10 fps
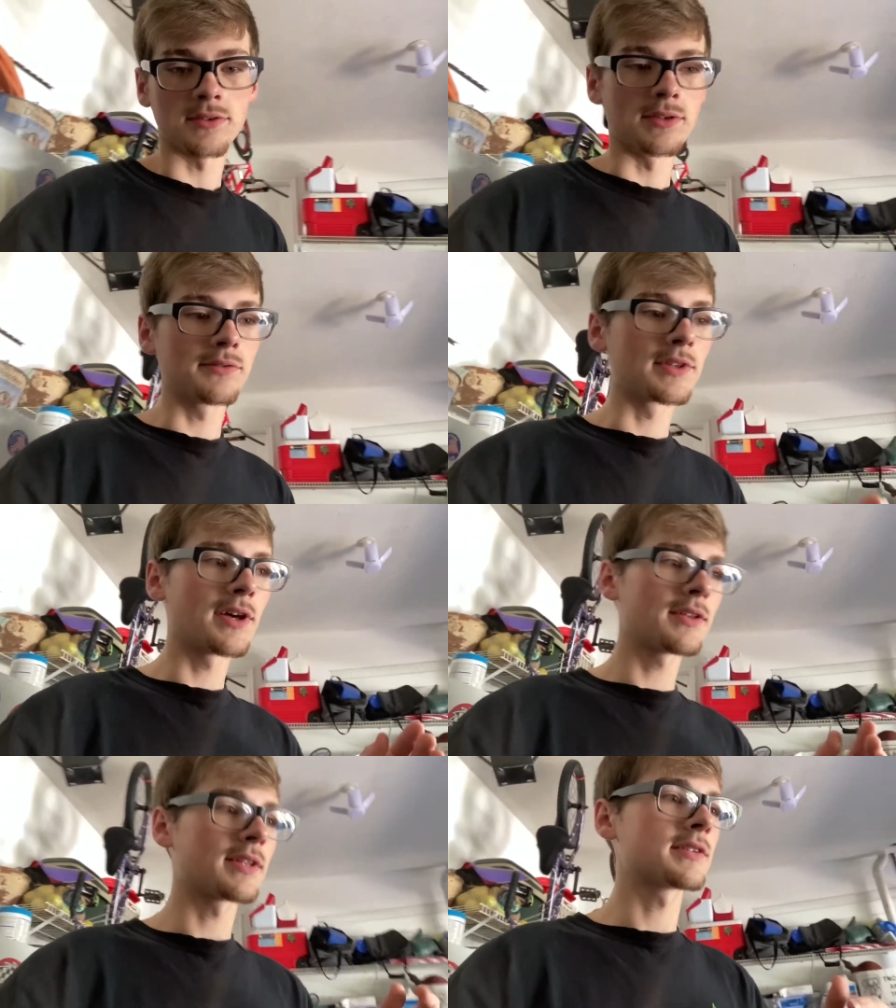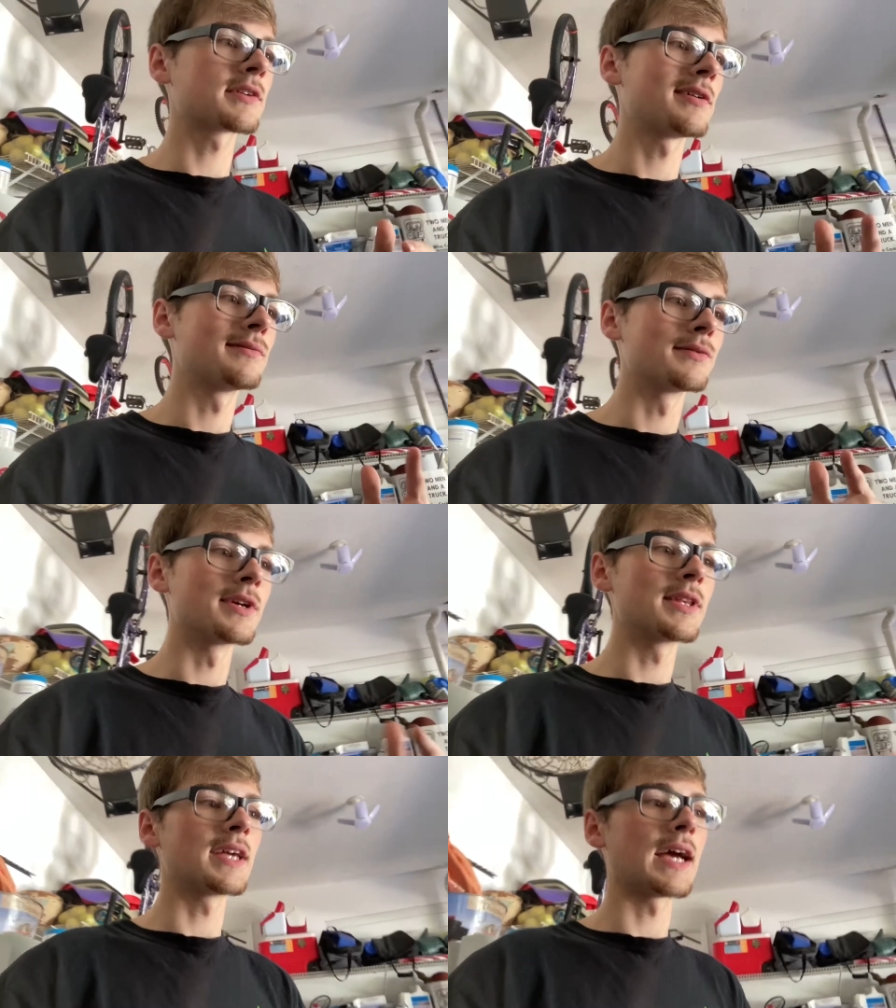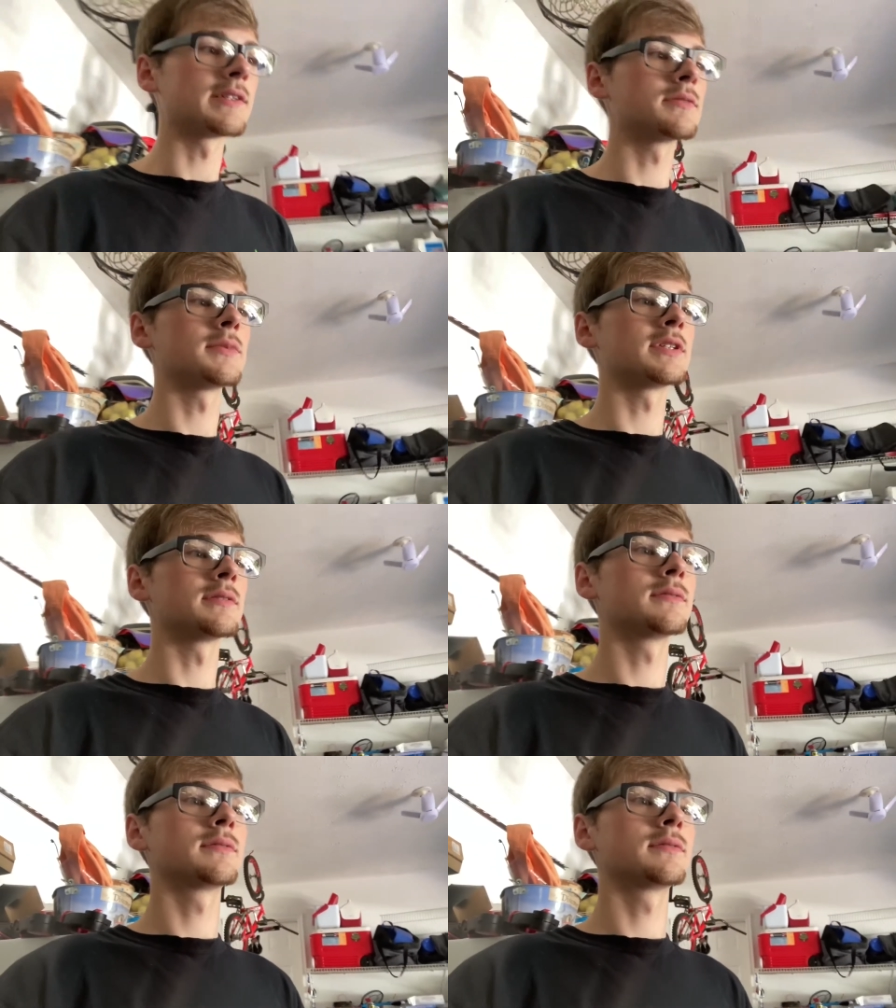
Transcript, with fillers: you'll know that this car really hasn't been